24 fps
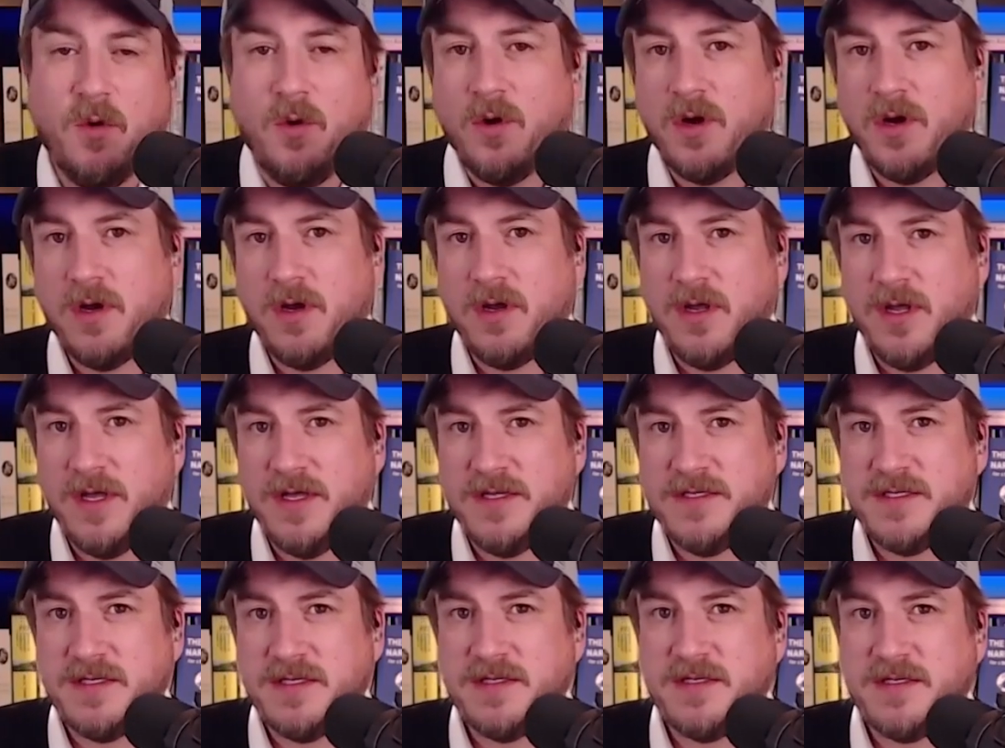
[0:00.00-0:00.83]
or
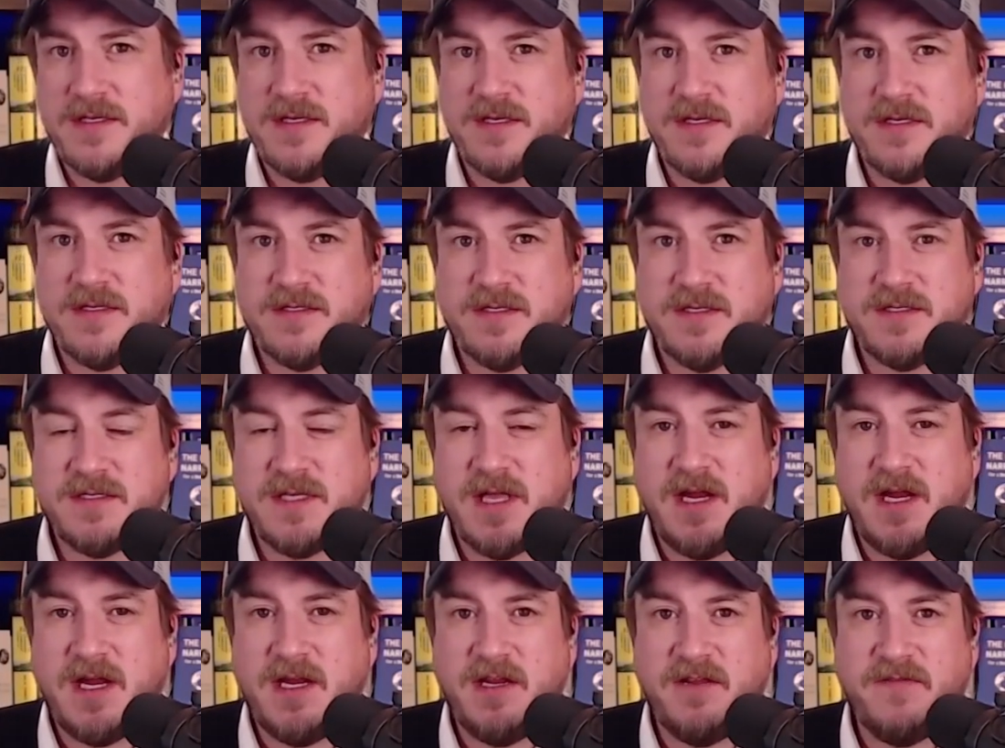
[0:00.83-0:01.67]
is it the
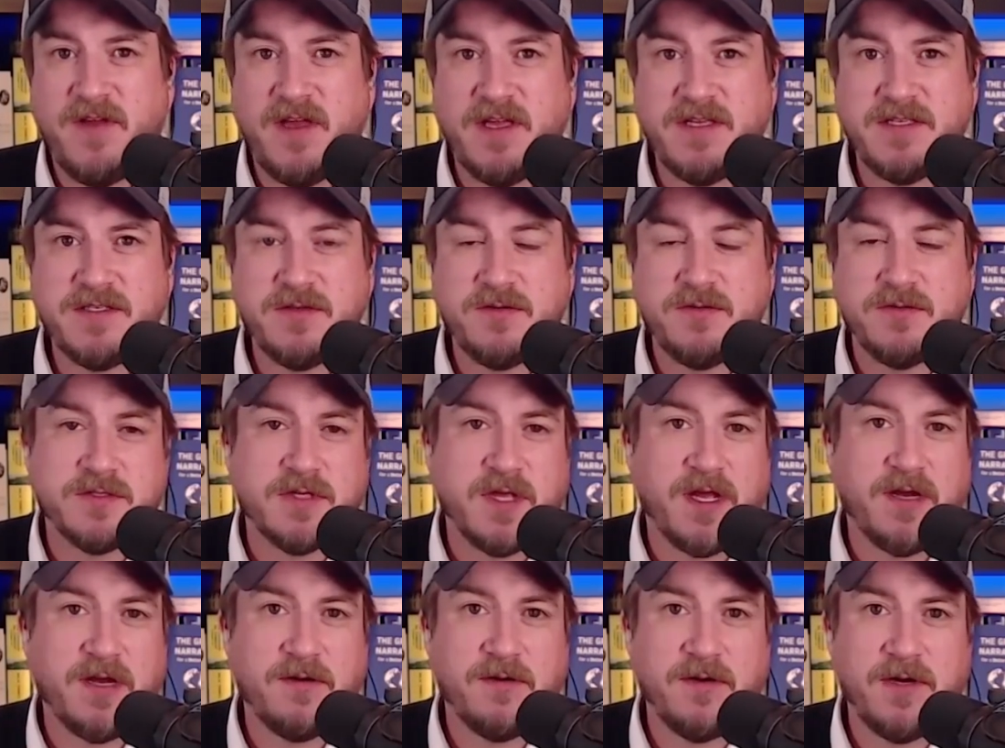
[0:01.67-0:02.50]
Society of Jesus?
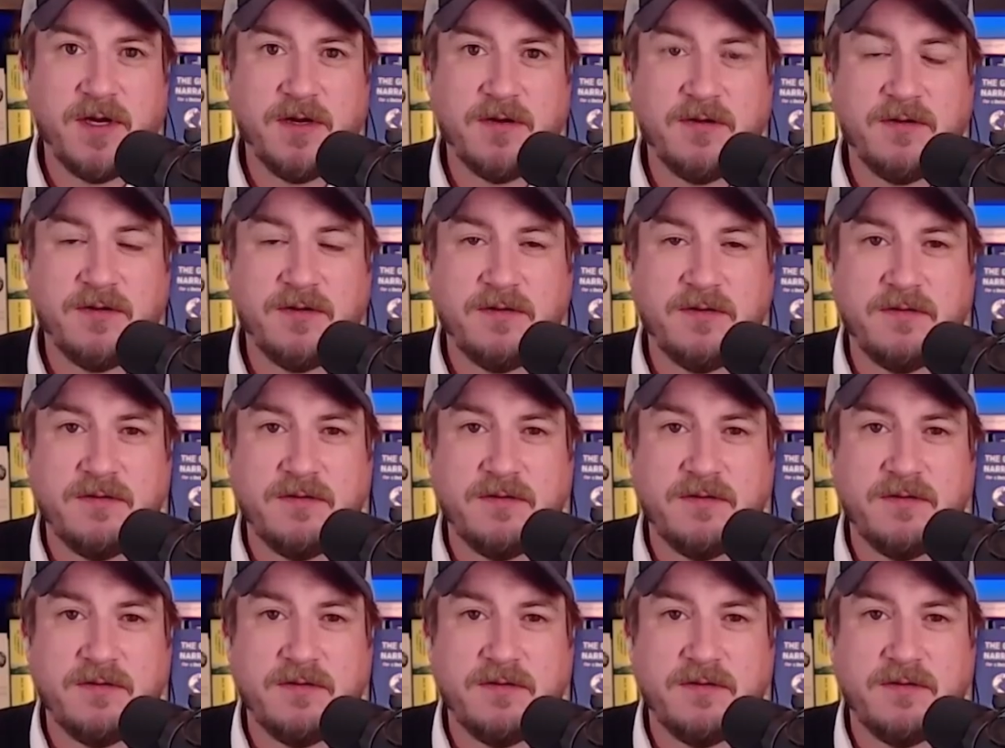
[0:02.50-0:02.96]
I don't know.